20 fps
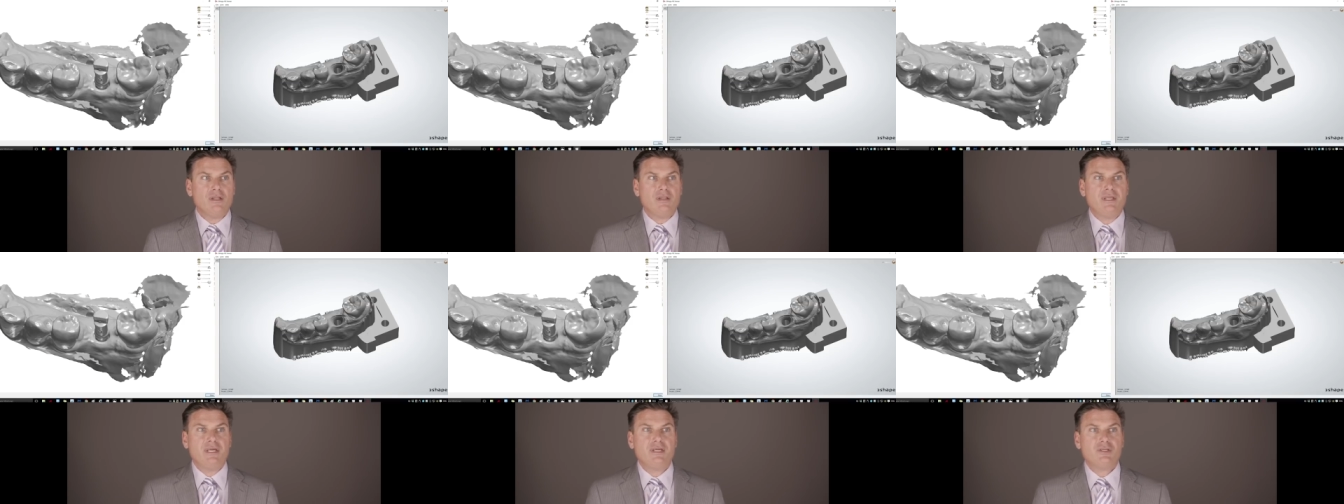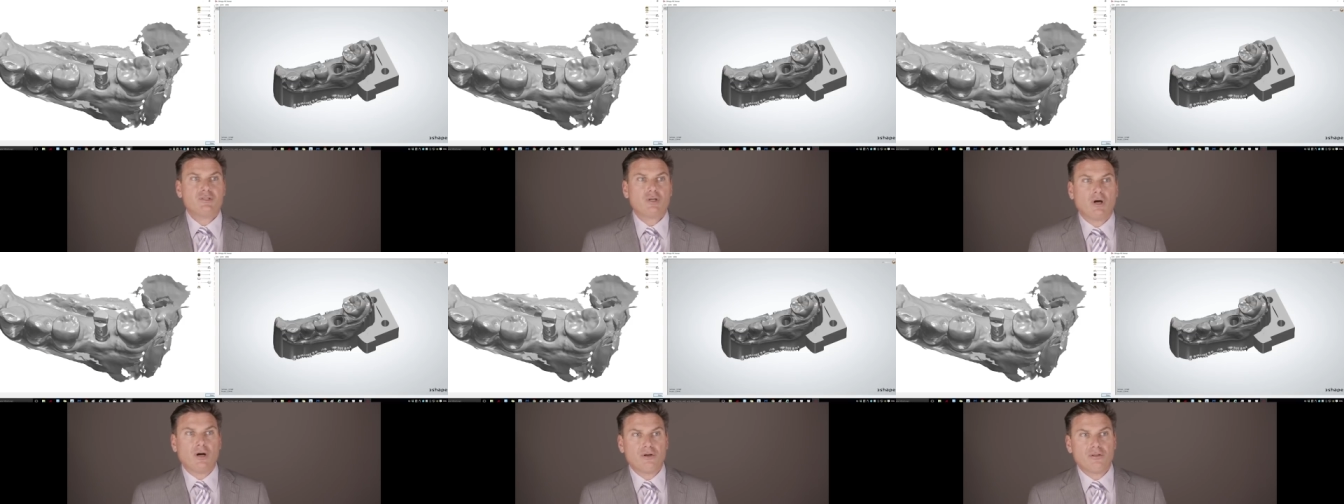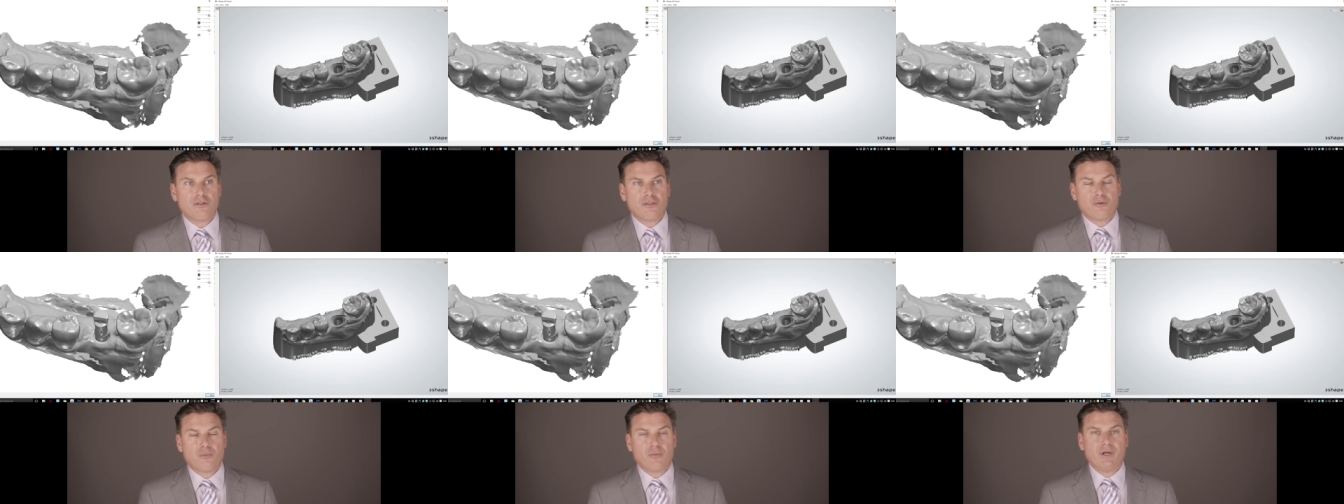These are
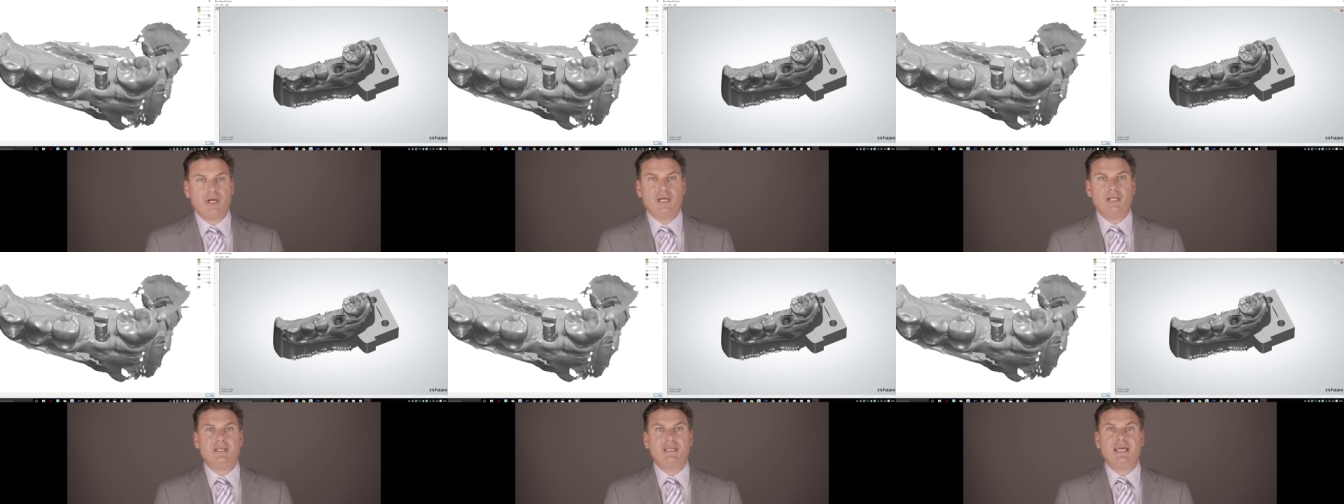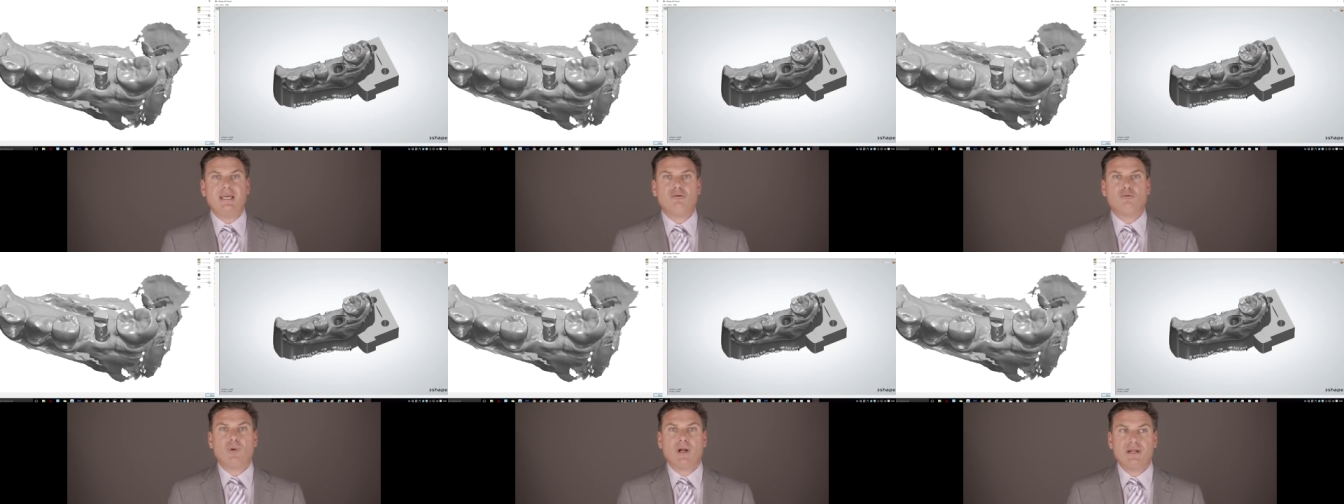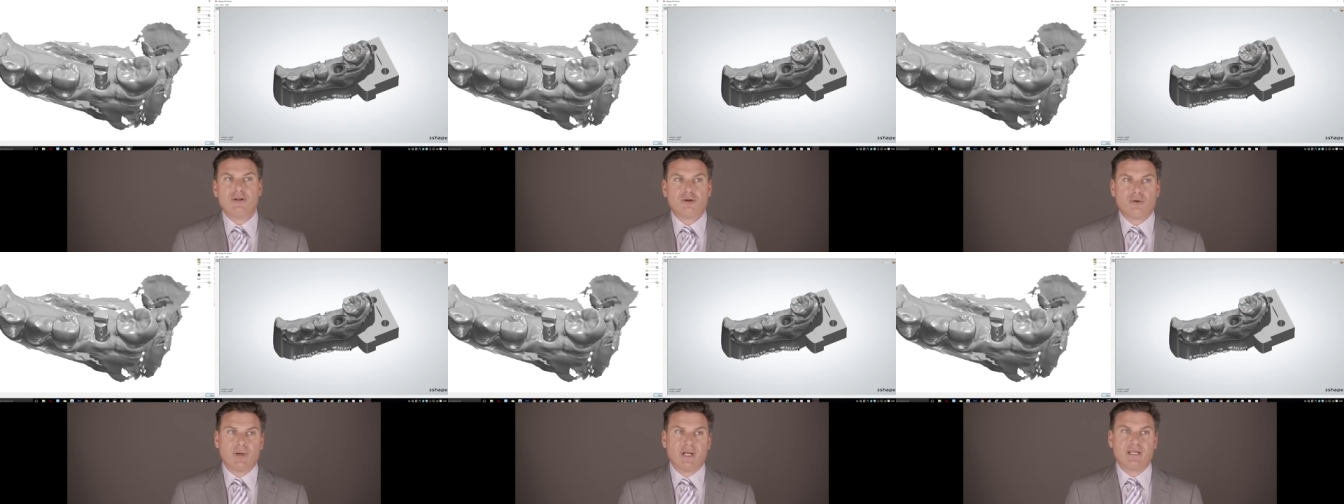the three D
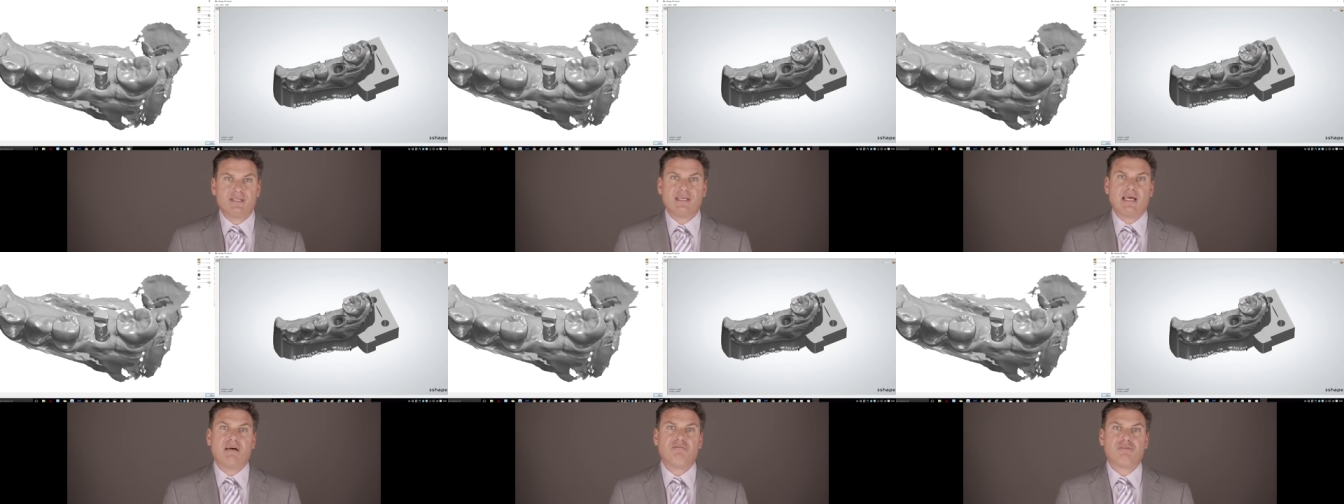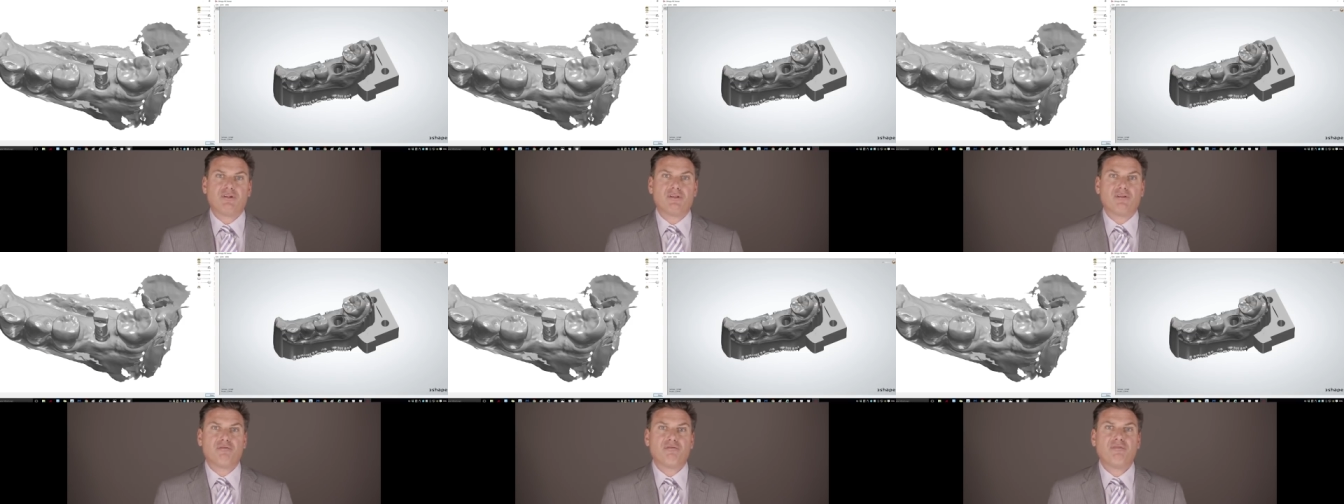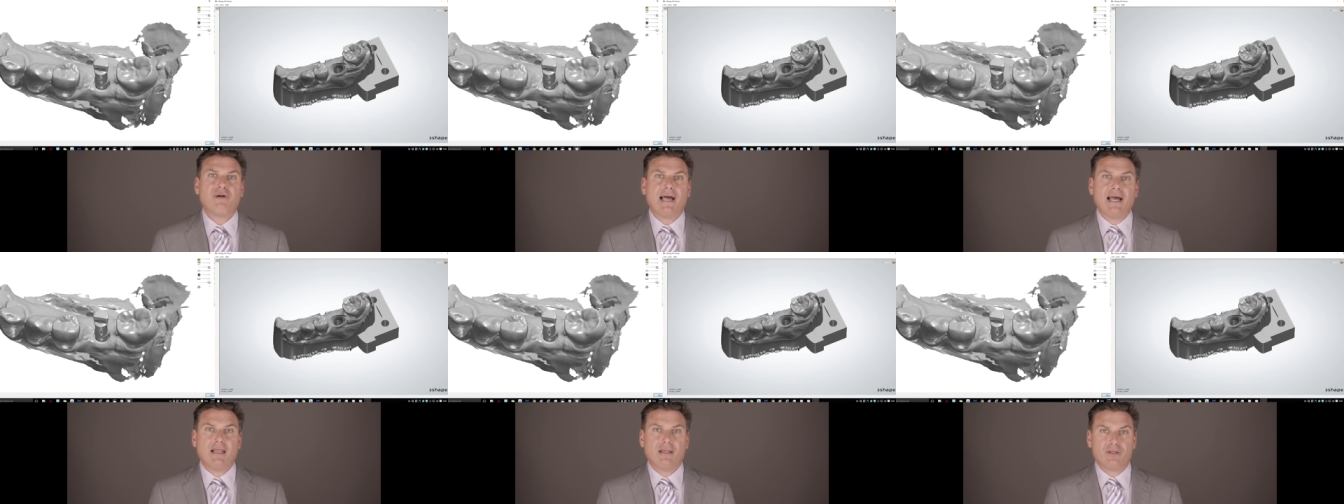renderings after the
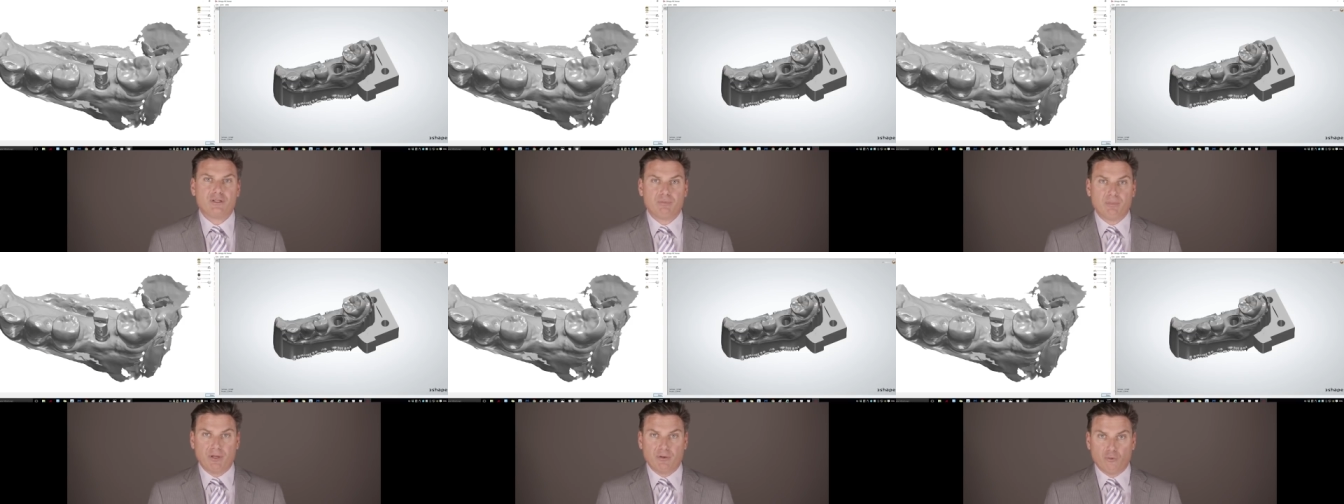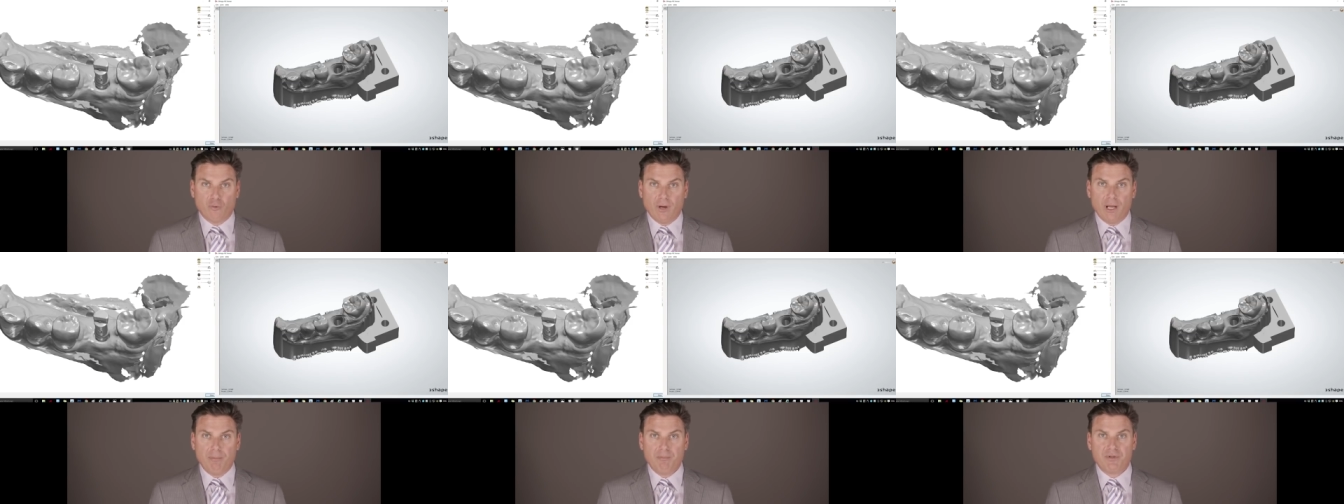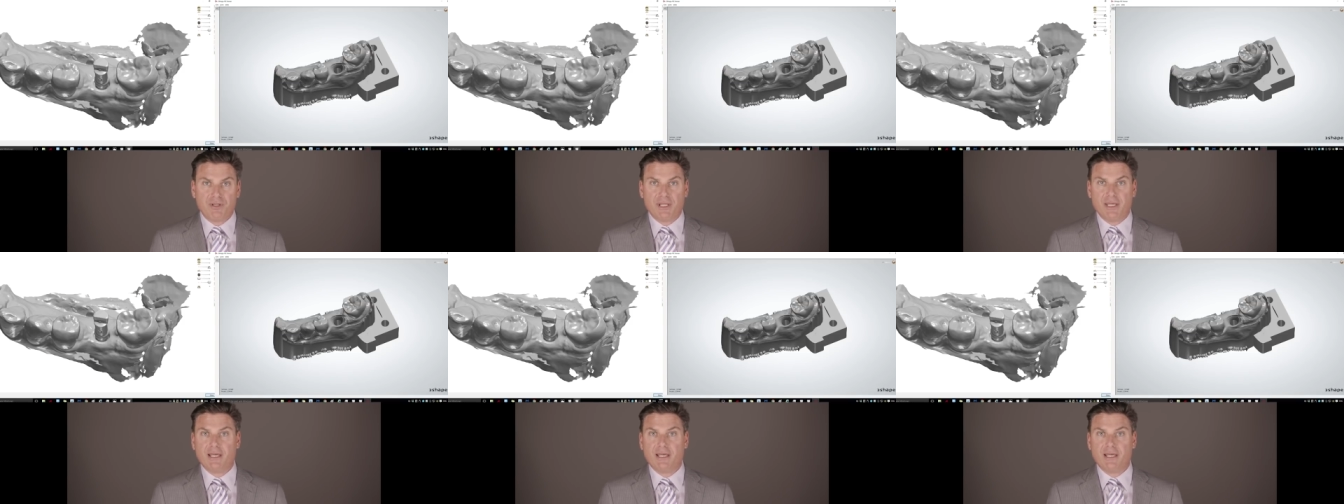file has been ripped,